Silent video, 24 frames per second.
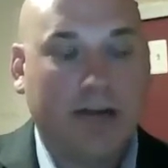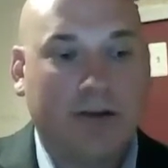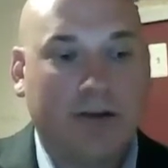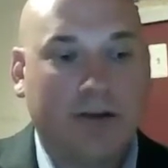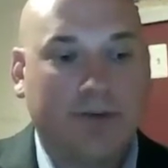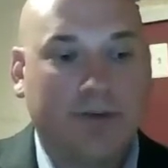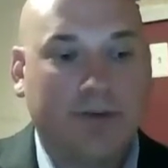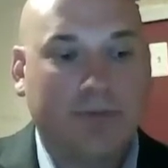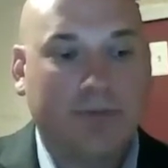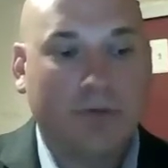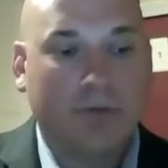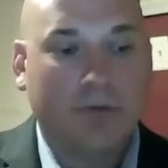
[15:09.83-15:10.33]

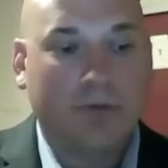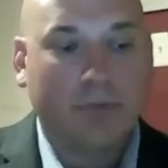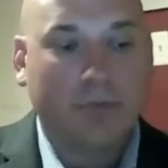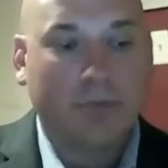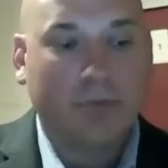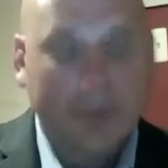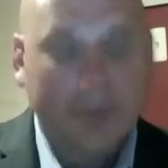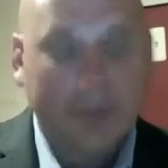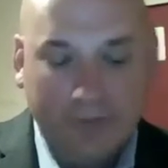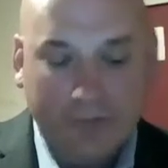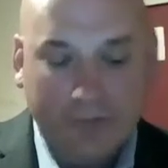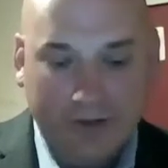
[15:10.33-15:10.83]
because what
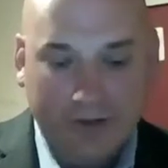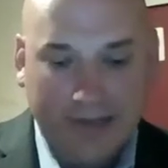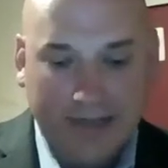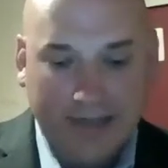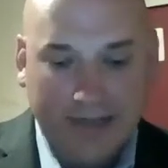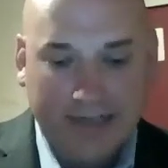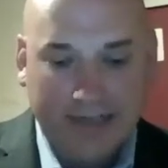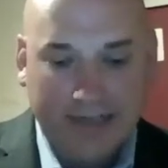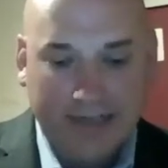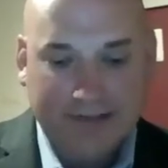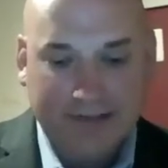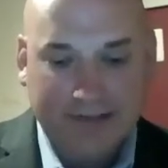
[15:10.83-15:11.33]
we've
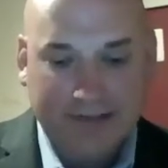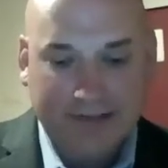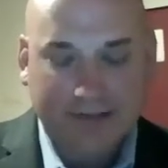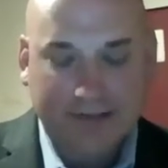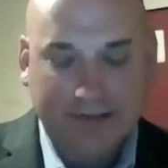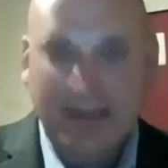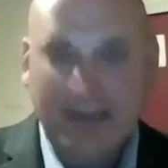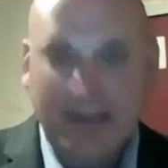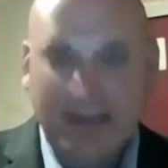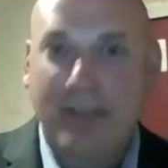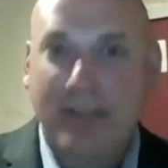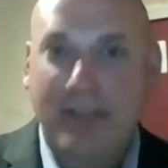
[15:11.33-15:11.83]
realized, and
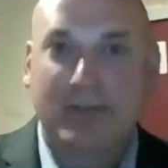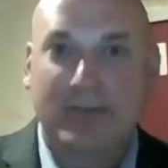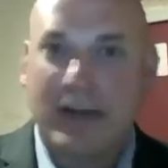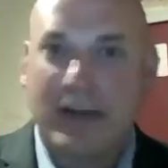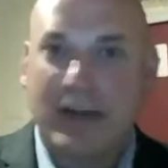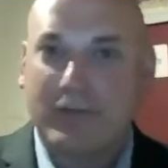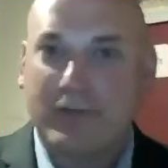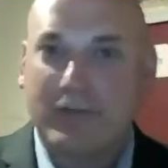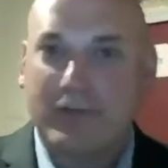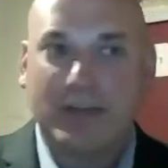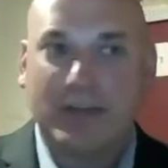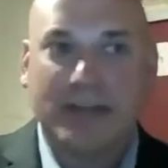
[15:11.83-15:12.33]
I've
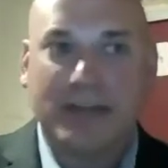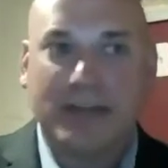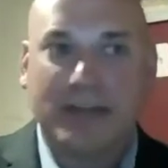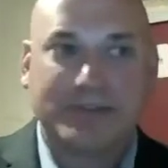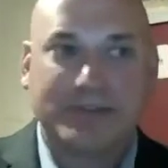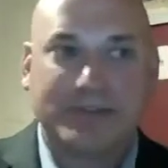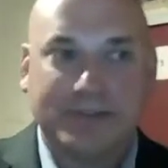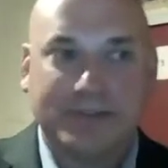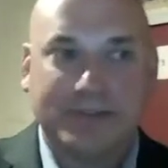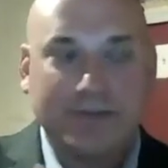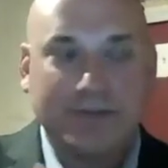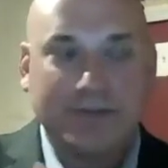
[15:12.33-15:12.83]
realized
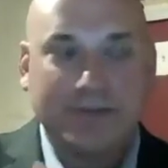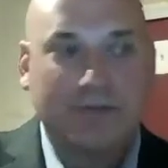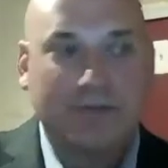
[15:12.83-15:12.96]
this too,